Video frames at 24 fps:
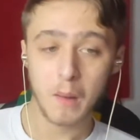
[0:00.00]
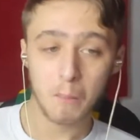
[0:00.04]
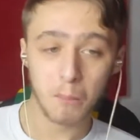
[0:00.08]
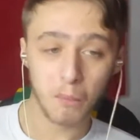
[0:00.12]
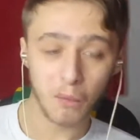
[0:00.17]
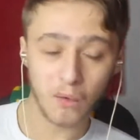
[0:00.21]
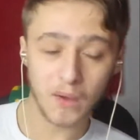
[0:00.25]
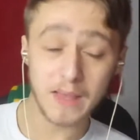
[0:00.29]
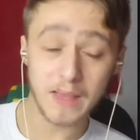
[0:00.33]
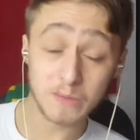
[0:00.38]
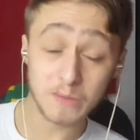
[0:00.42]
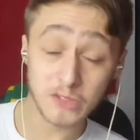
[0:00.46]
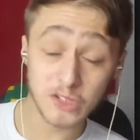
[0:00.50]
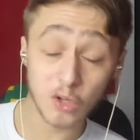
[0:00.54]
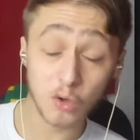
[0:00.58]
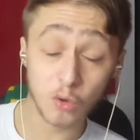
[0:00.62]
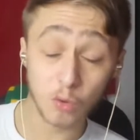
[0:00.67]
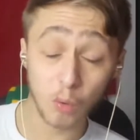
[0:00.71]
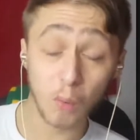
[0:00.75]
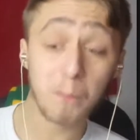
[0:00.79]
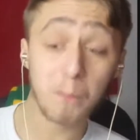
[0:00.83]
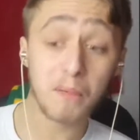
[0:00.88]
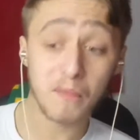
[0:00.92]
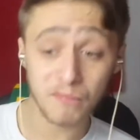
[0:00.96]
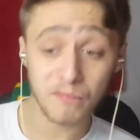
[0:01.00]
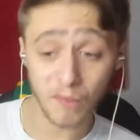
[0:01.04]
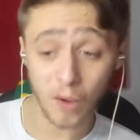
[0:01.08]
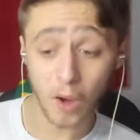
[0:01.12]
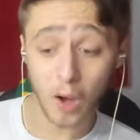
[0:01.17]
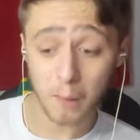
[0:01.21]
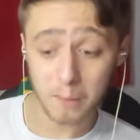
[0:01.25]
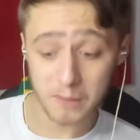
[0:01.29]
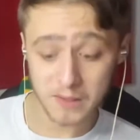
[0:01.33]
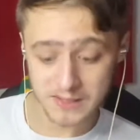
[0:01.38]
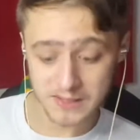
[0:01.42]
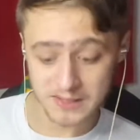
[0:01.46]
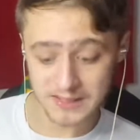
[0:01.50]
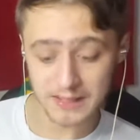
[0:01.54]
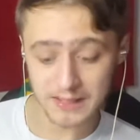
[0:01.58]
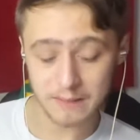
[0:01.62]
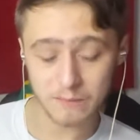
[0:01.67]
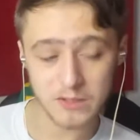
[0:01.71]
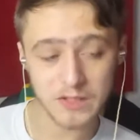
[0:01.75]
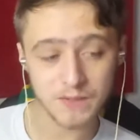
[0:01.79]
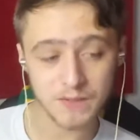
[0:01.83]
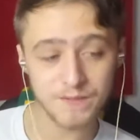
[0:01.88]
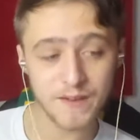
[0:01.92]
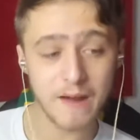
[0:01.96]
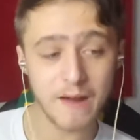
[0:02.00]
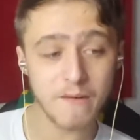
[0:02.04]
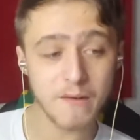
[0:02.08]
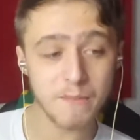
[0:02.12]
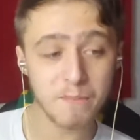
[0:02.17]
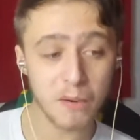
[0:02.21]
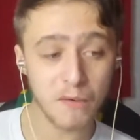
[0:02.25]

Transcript: But it was a good performance. It was a very